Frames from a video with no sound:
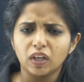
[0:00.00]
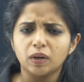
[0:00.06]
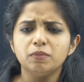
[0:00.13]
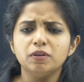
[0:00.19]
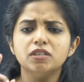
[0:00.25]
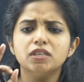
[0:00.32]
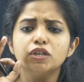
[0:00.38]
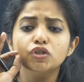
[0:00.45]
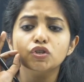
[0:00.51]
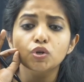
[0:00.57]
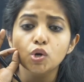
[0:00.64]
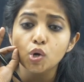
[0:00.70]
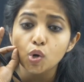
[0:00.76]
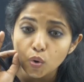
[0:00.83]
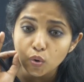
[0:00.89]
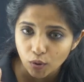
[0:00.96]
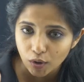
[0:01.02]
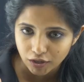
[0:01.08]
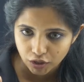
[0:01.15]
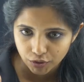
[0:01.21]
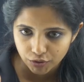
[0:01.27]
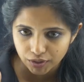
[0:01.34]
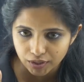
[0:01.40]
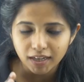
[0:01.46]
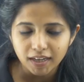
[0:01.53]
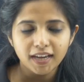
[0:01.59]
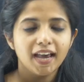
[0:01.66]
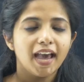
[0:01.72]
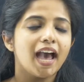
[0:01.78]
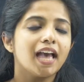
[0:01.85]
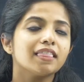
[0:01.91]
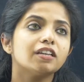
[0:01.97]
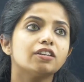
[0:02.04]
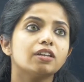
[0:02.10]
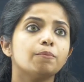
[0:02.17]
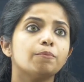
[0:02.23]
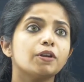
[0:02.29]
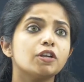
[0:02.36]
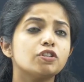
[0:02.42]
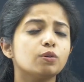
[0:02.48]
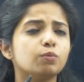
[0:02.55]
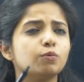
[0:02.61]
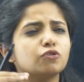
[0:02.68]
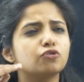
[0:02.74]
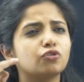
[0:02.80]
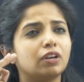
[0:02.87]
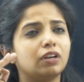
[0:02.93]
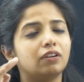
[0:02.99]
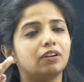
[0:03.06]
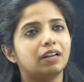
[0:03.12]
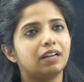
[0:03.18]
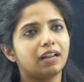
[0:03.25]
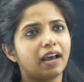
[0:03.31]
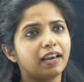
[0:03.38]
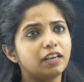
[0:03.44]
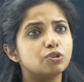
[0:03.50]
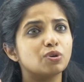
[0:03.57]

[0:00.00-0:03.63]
That means there is no oxygen, and the temperature was really high.